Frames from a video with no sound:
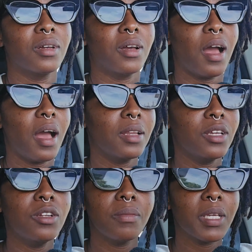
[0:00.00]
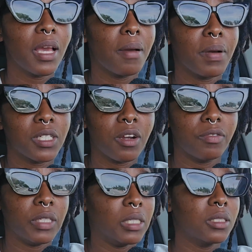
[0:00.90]
And you know, me can't bash her
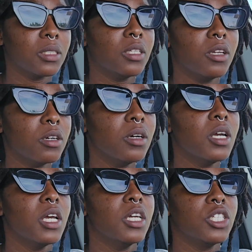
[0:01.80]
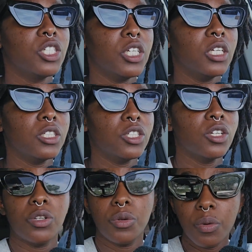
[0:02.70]
feet, you know, she
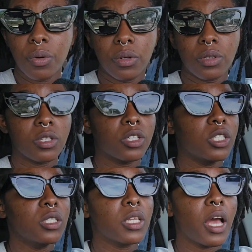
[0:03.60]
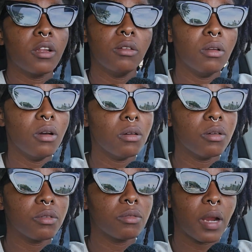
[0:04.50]
not know. So she's like,
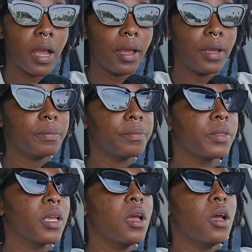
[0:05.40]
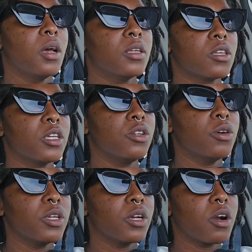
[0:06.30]
no, right? So you
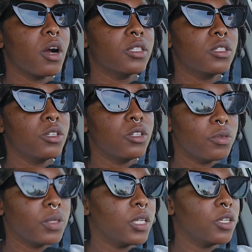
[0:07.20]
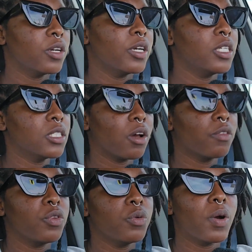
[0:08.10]
know, you're continuing your
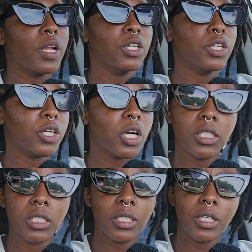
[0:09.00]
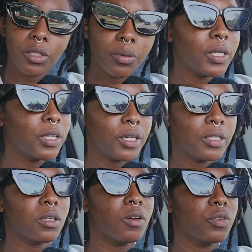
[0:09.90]
interview, and you're doing your
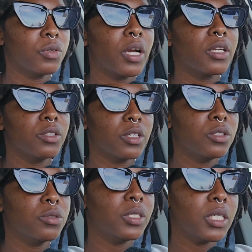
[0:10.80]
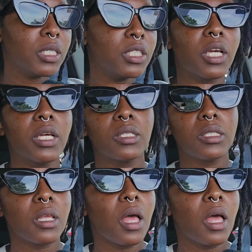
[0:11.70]
interview, you do your due diligence,